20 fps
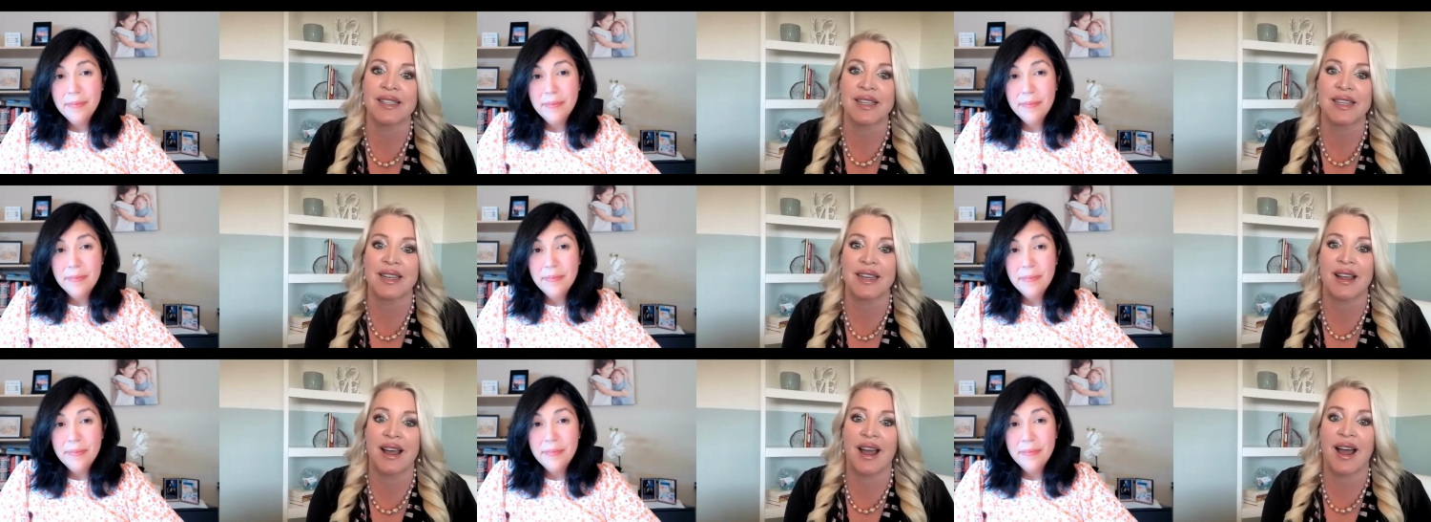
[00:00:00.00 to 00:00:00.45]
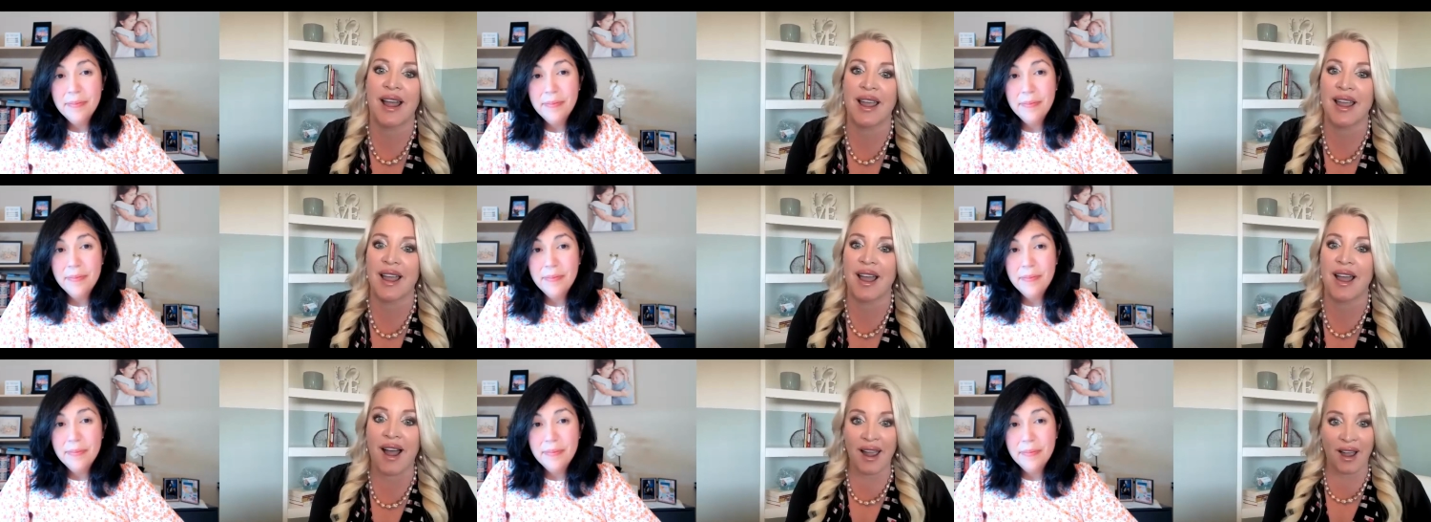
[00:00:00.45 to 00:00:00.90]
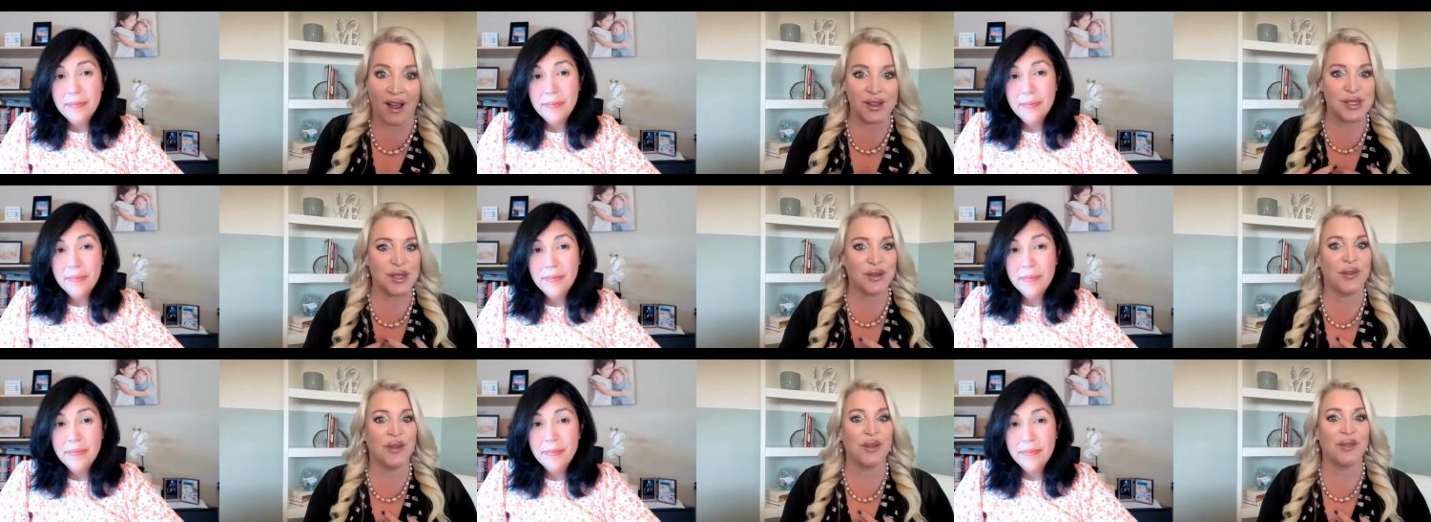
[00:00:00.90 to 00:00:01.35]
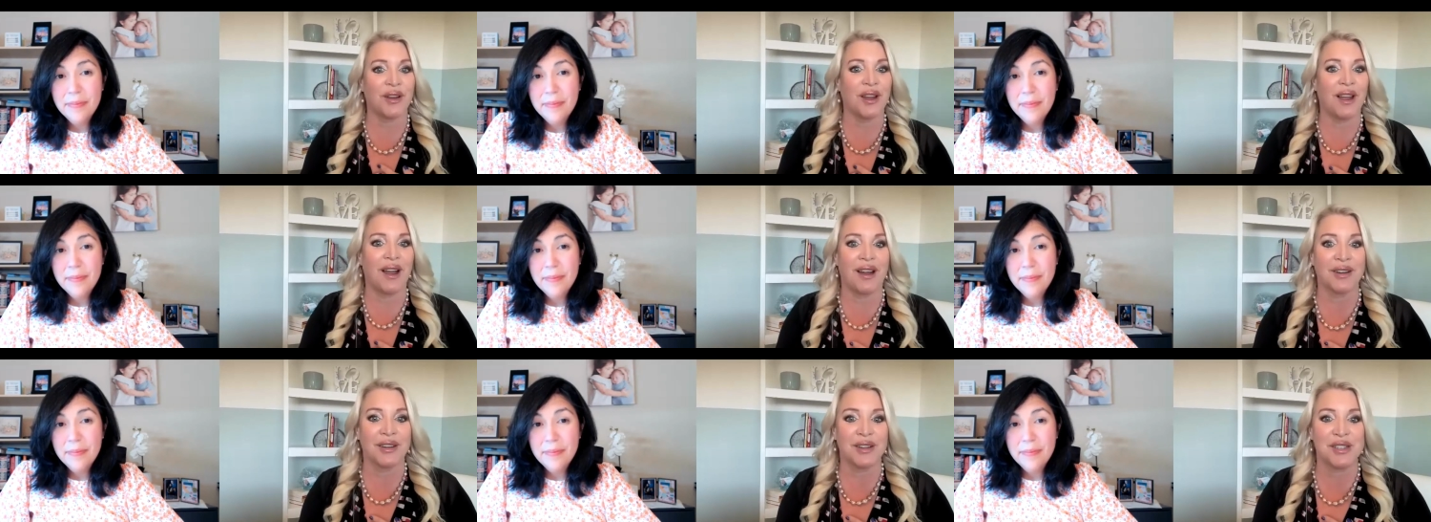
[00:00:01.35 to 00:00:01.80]
Speaker 1: And I I also feel very
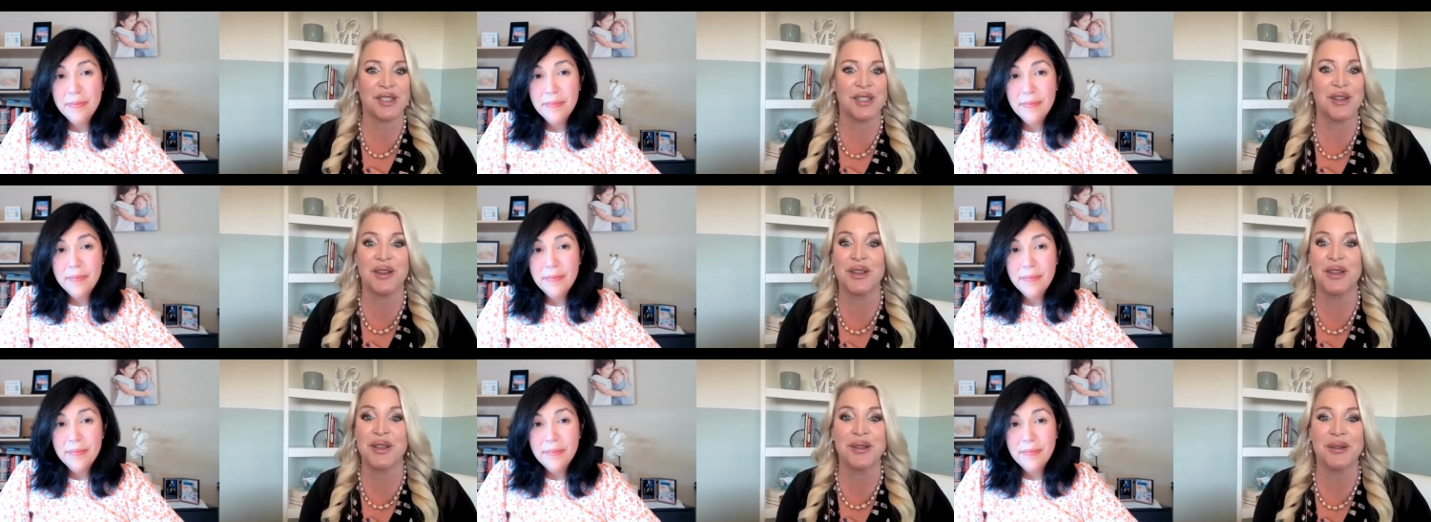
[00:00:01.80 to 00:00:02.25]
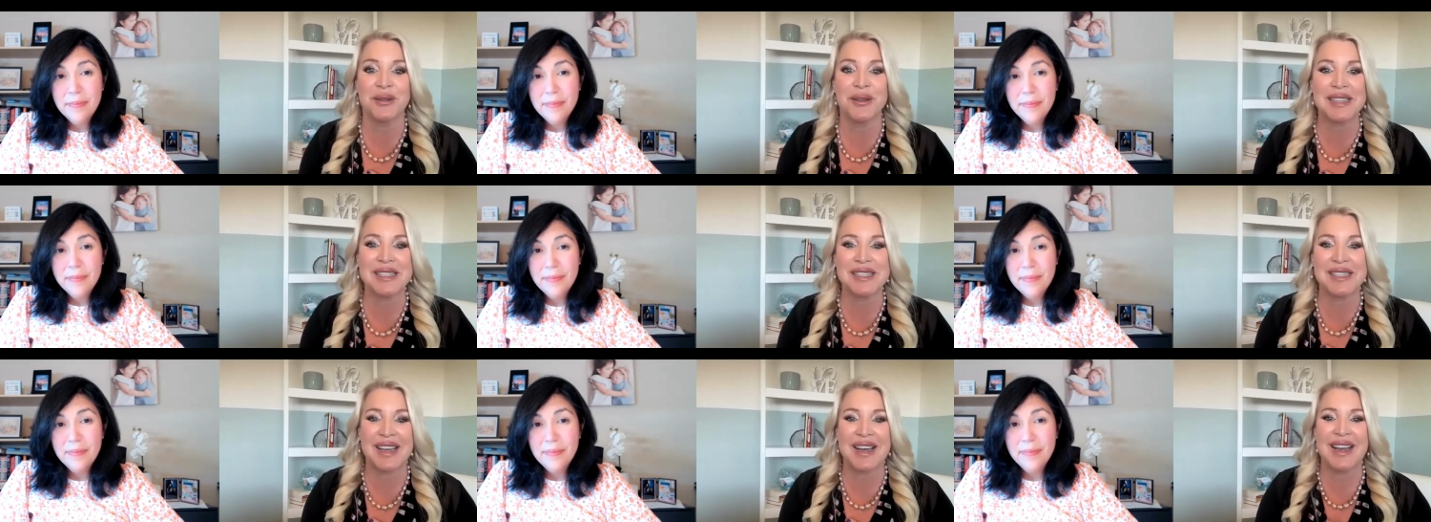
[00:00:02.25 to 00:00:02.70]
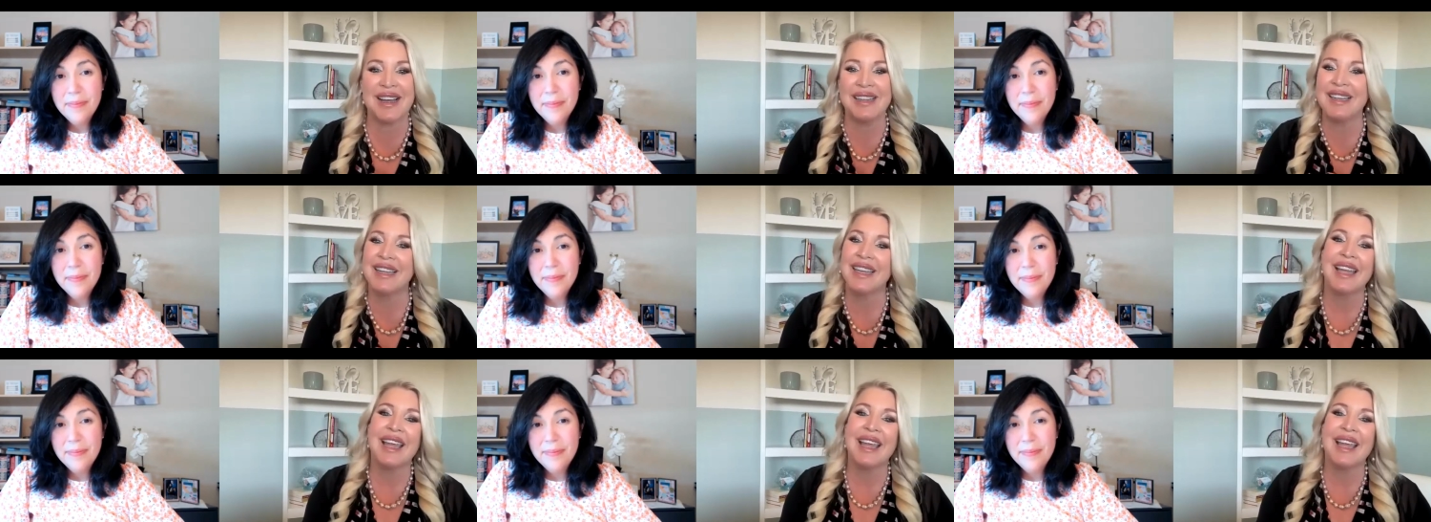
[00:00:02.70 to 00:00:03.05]
honored to know you, Lisa,